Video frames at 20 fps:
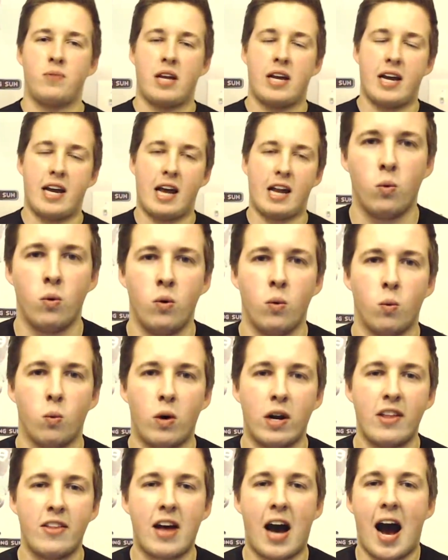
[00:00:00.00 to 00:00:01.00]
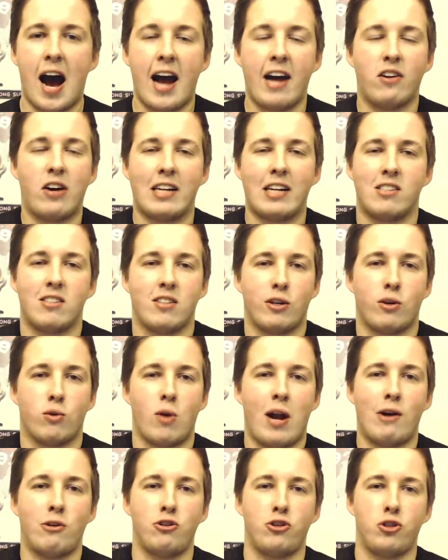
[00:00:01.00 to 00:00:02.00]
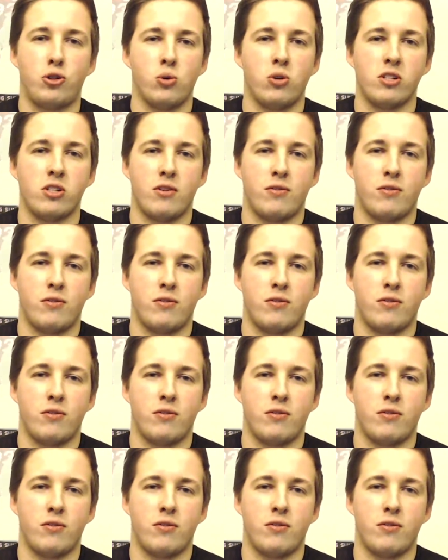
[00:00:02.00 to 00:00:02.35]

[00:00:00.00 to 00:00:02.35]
And one of the highlights, the crown jewels